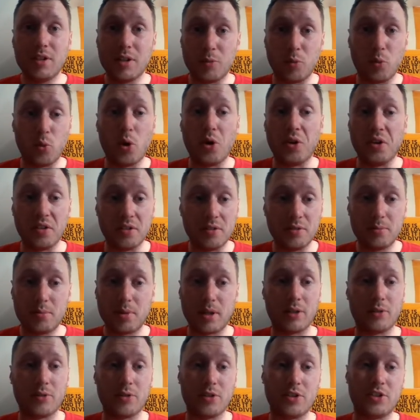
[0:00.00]
won
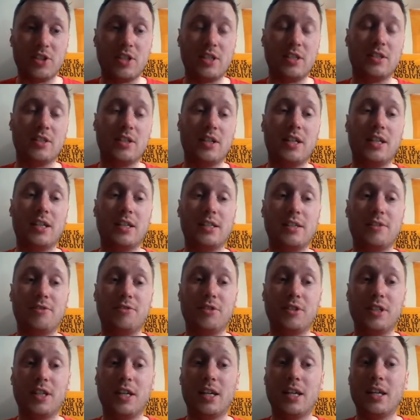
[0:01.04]
player of the season in a
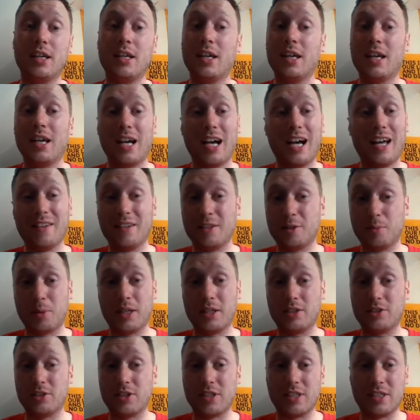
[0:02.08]
different year, and there's
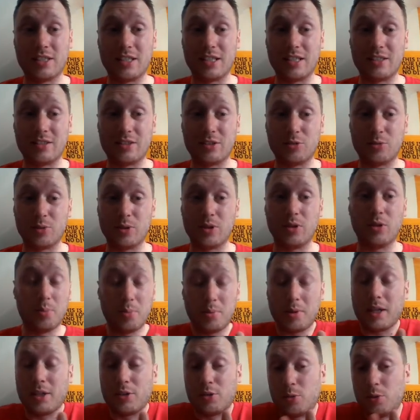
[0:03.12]
players on this list as well, or
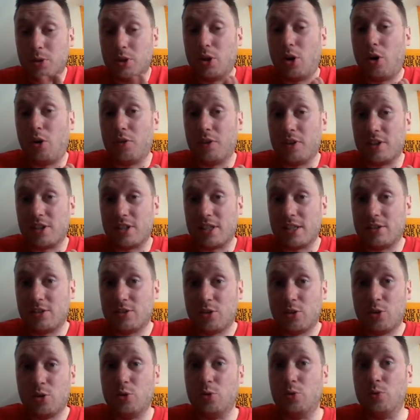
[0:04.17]
players who are not on this
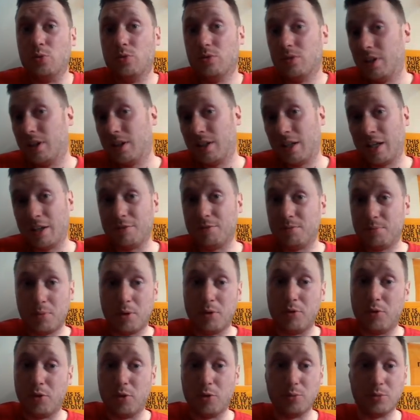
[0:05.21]
list who have
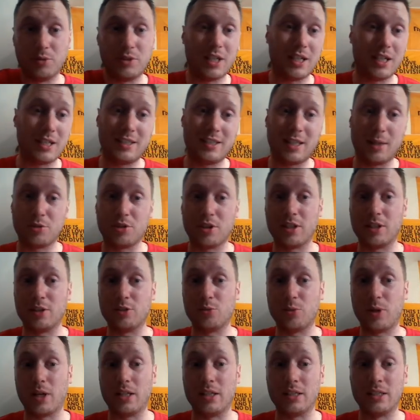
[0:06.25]
performed exceptionally
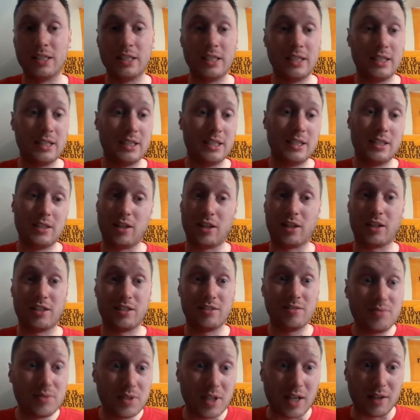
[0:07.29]
as well, like
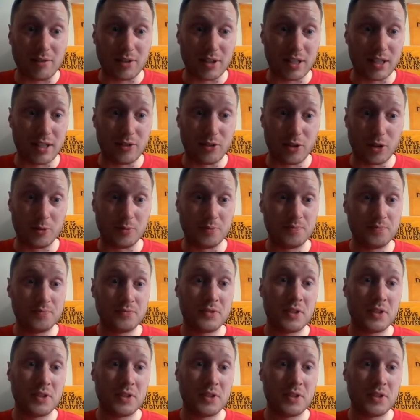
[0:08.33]
Cavaliero